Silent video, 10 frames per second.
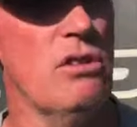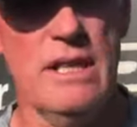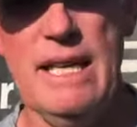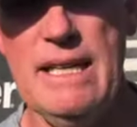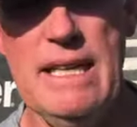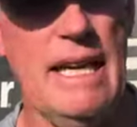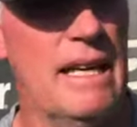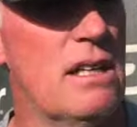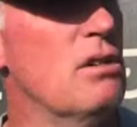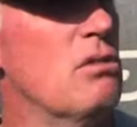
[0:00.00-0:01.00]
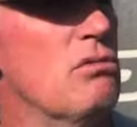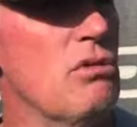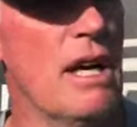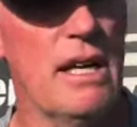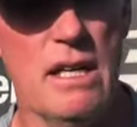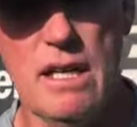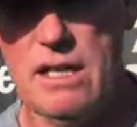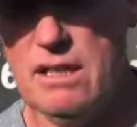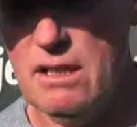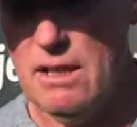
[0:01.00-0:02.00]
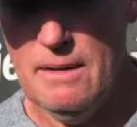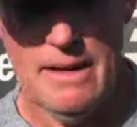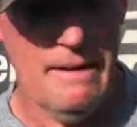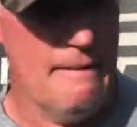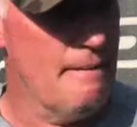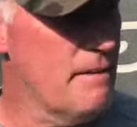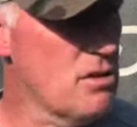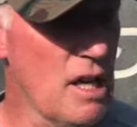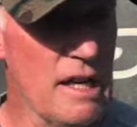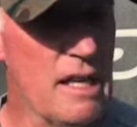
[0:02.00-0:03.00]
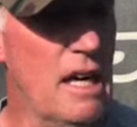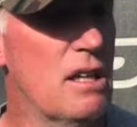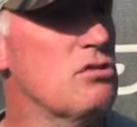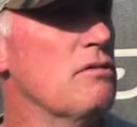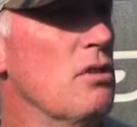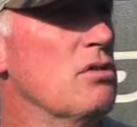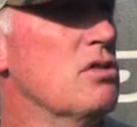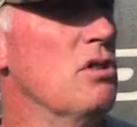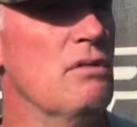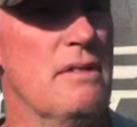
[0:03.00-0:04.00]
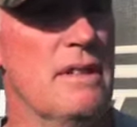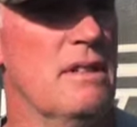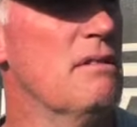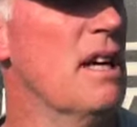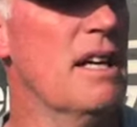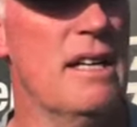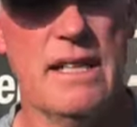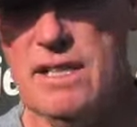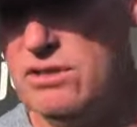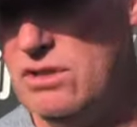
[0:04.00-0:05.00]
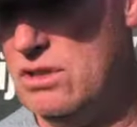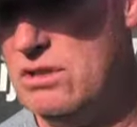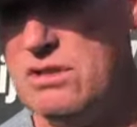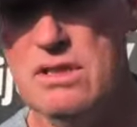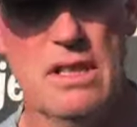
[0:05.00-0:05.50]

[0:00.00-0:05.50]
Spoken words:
daily attitude, right? Like, it's a lot of controversy over there, right? Like, it's just,